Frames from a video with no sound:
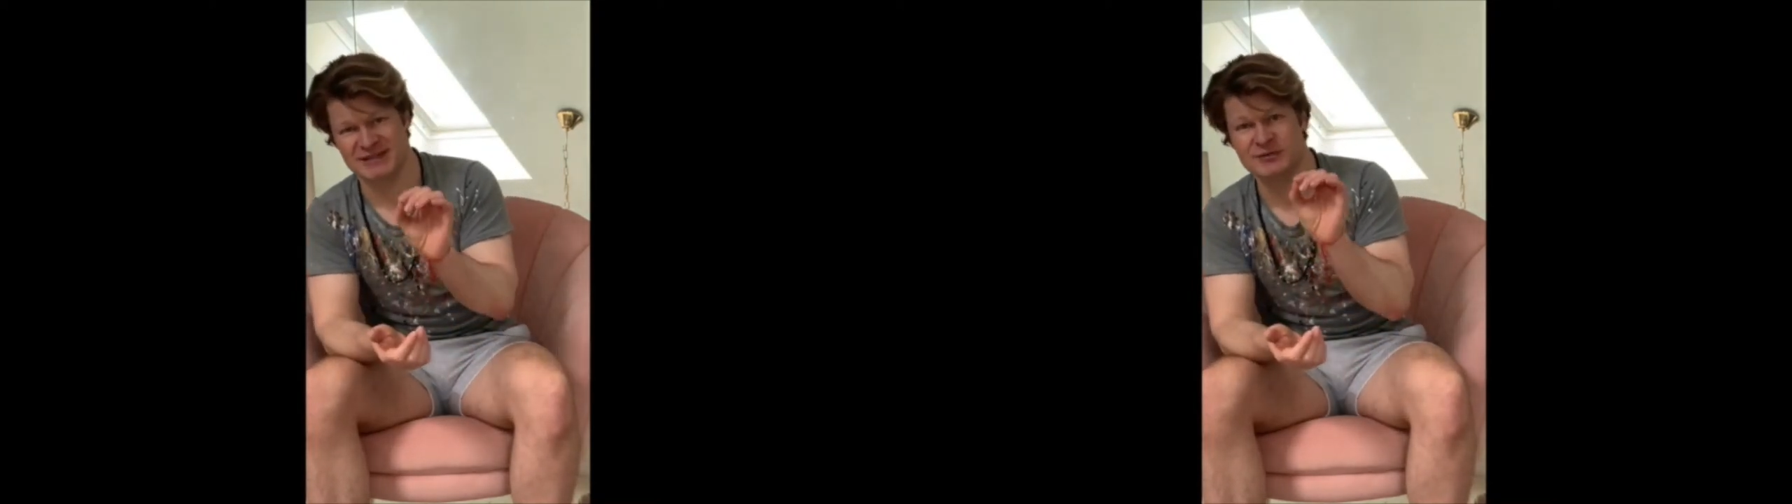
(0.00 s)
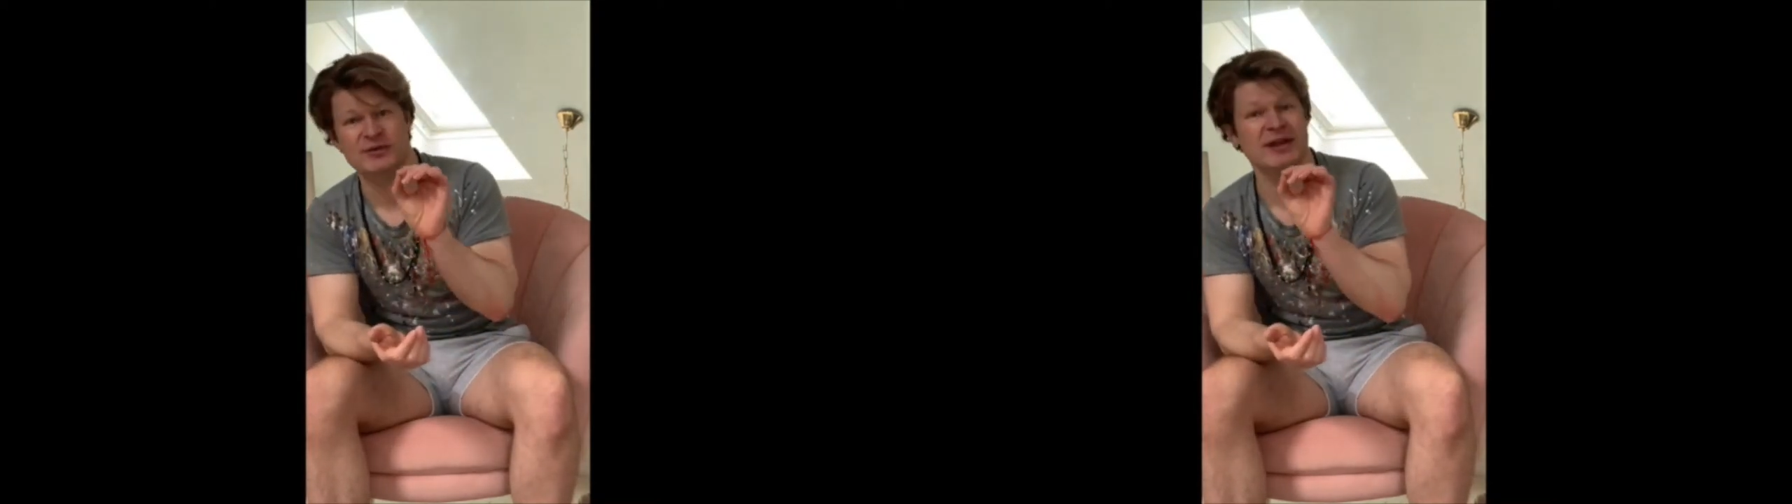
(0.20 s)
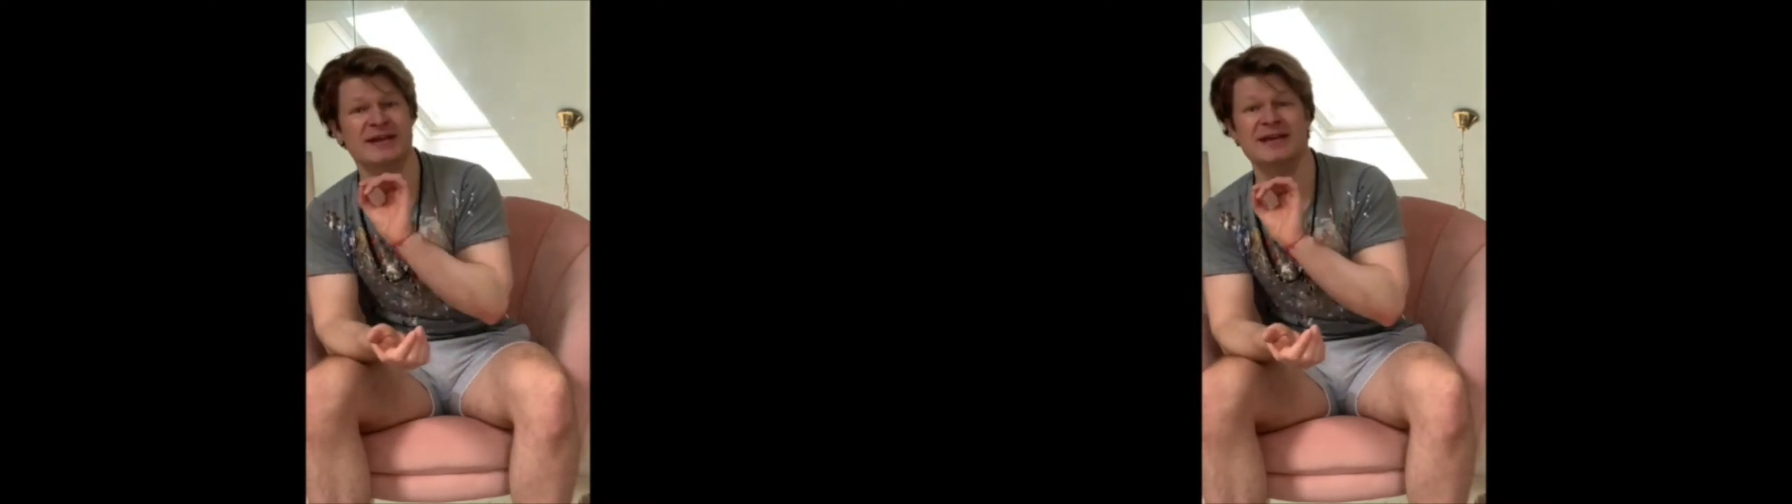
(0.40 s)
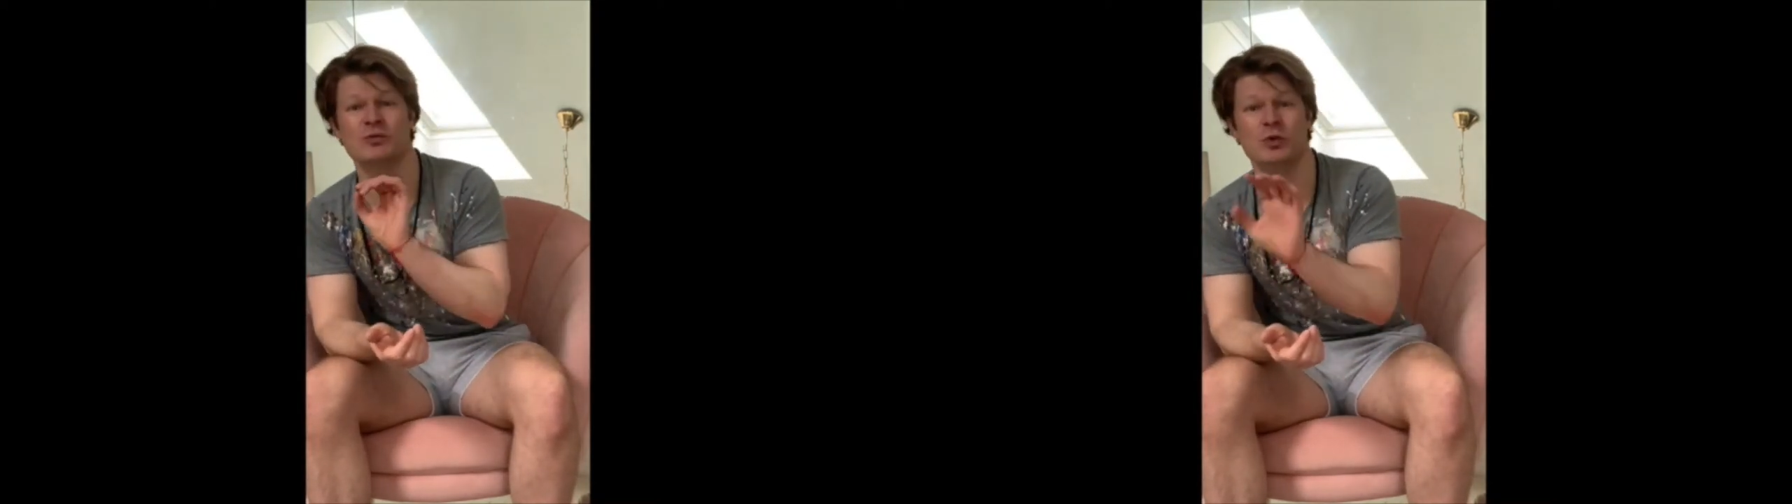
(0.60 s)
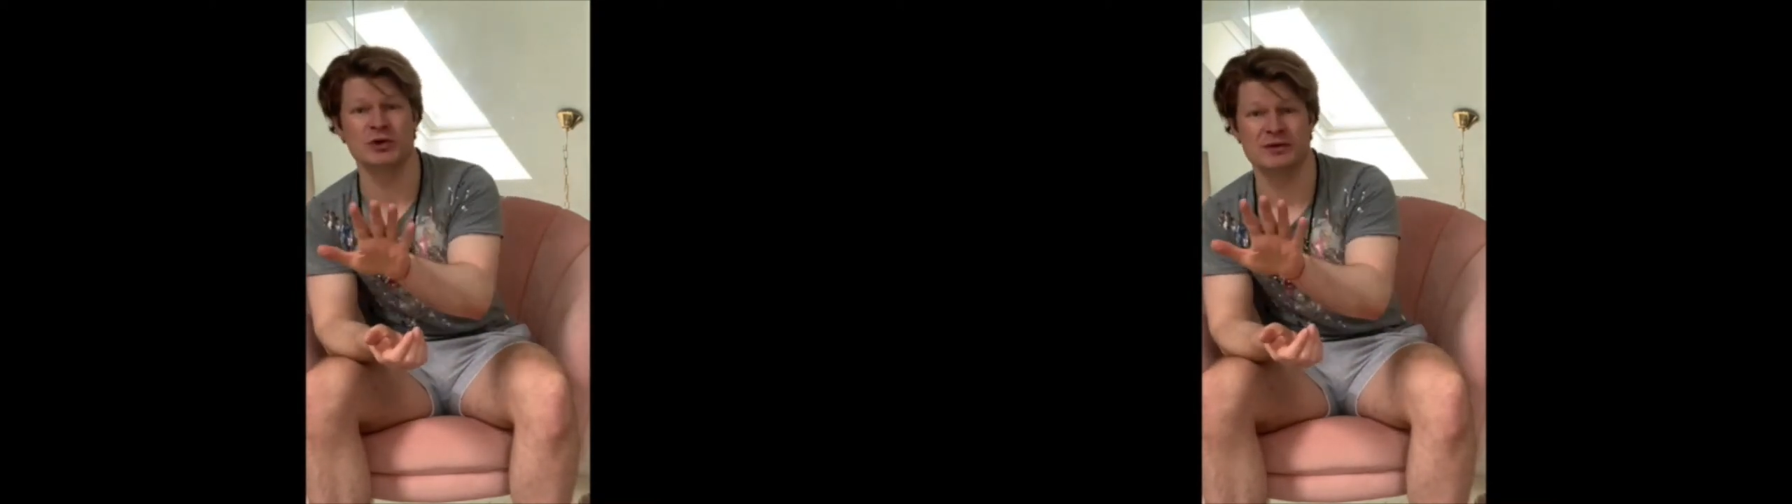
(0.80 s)
And if I could
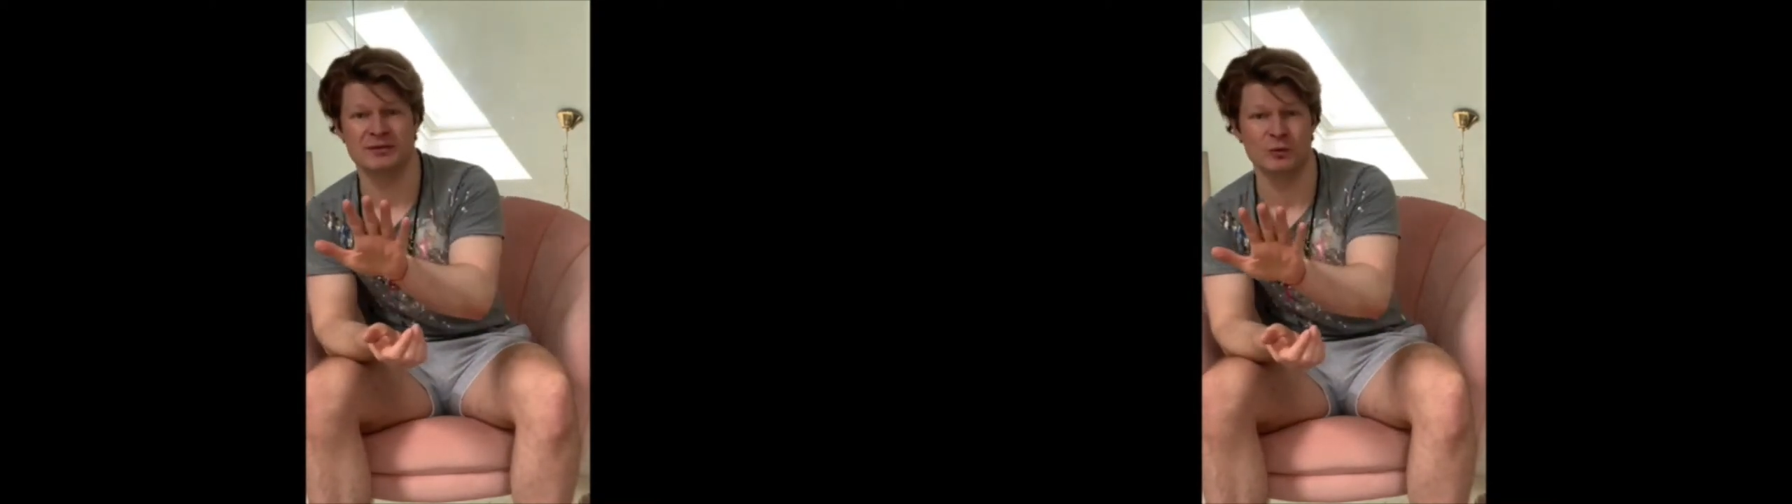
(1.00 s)
give one